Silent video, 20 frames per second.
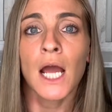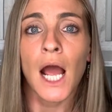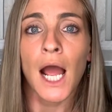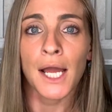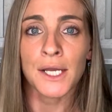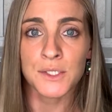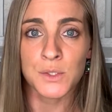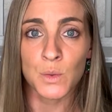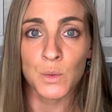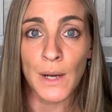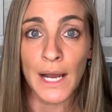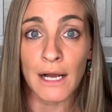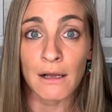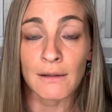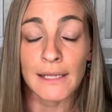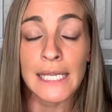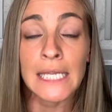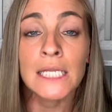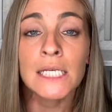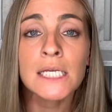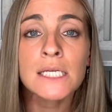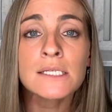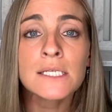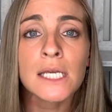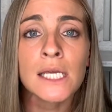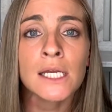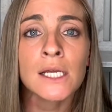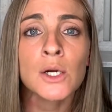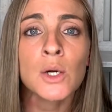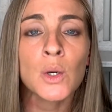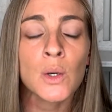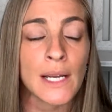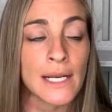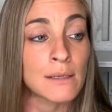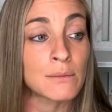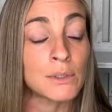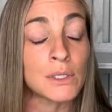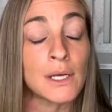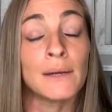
as well. It is incredible.